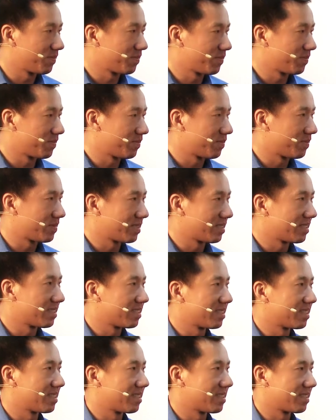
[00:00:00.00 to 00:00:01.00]

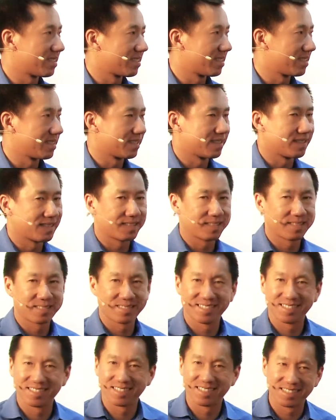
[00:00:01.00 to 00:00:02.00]

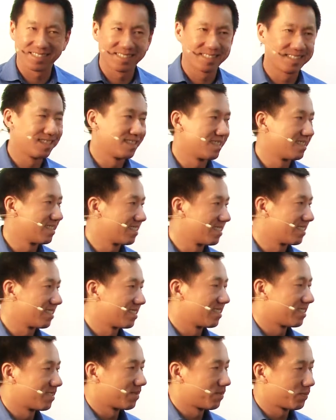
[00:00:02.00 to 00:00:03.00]

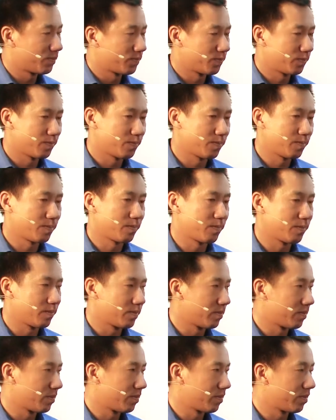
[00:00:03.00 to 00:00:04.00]

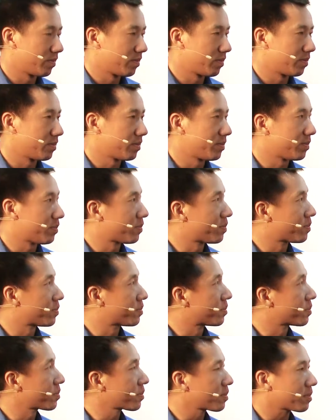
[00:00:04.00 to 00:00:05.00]

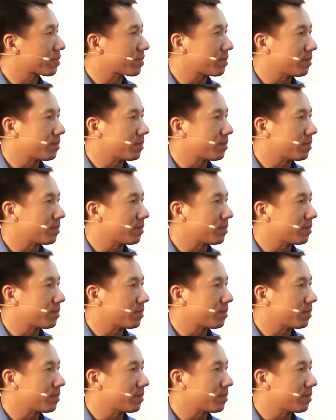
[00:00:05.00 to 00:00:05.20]
(not speaking)